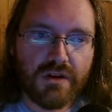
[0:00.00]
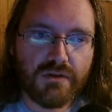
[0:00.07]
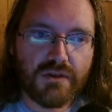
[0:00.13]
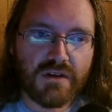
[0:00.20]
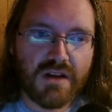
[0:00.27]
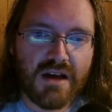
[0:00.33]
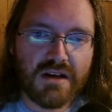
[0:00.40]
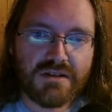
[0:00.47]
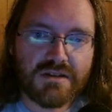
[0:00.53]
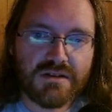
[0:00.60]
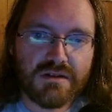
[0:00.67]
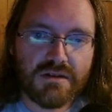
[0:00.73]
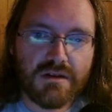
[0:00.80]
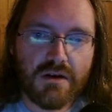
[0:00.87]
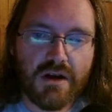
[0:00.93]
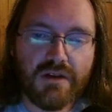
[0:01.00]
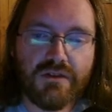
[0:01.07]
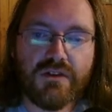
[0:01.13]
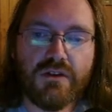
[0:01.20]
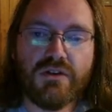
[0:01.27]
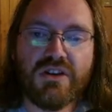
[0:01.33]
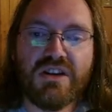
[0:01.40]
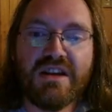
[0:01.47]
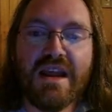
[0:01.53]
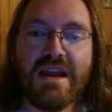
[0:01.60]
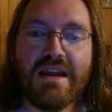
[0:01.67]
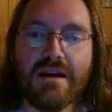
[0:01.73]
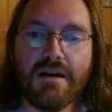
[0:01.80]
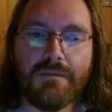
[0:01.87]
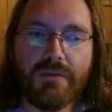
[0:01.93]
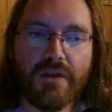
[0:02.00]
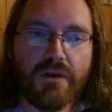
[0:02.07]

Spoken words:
over the last is year to date.